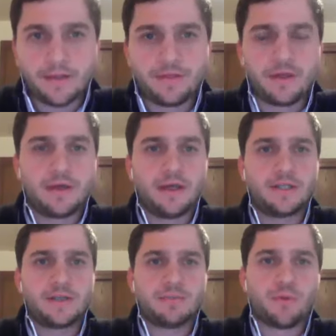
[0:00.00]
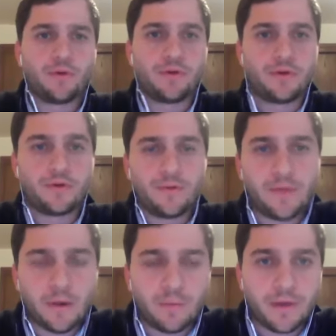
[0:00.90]
think it's important
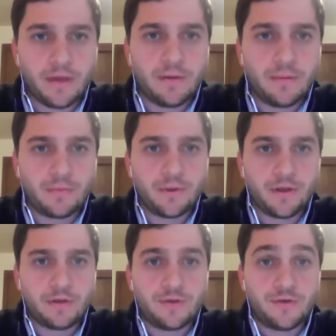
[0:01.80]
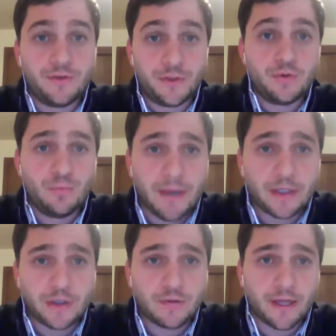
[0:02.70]
that we do make
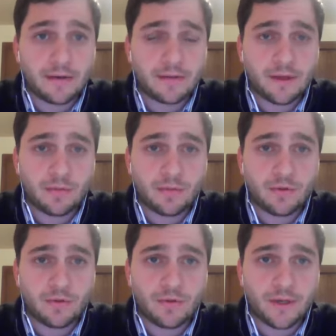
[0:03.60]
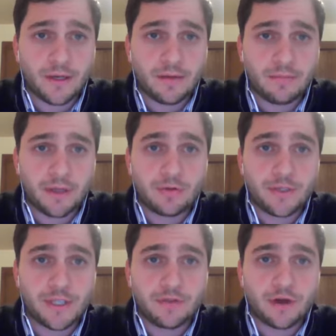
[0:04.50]
sure that we're
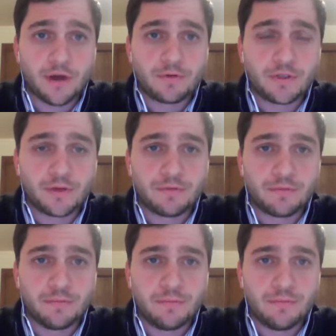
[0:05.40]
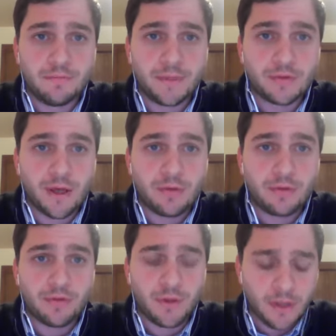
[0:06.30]
increasing the coverage of mental health